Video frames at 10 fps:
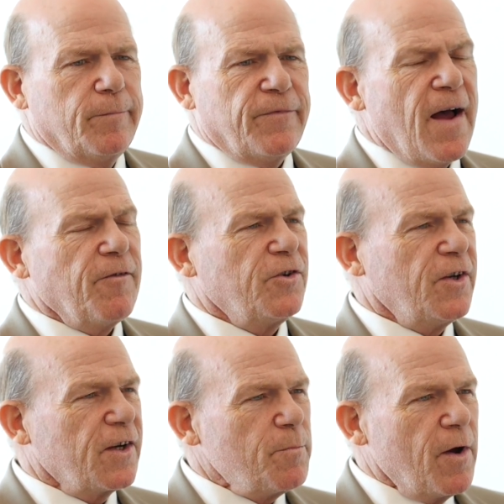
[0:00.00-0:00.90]
5 or
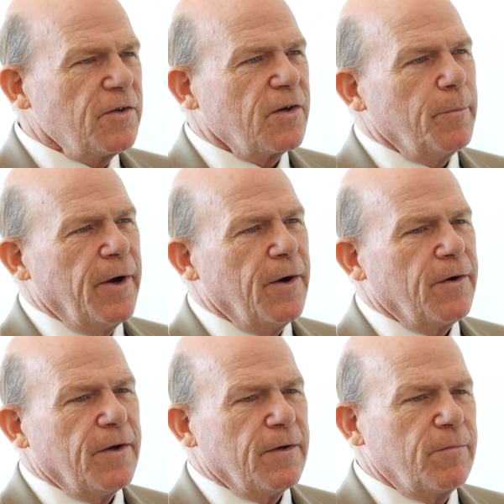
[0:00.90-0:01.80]
6 months
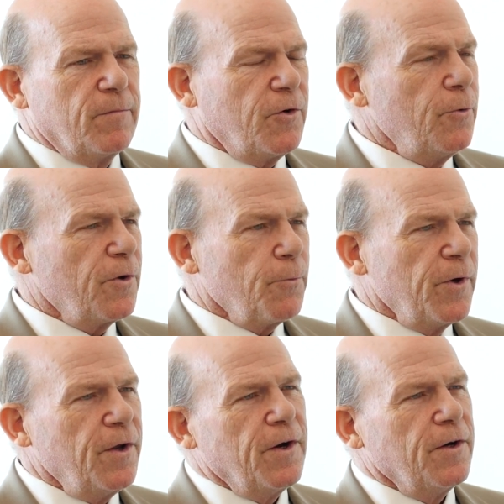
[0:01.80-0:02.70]
compared to 2 or
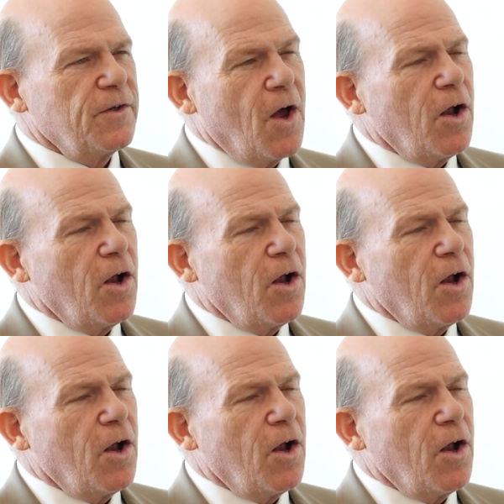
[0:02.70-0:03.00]
3 years.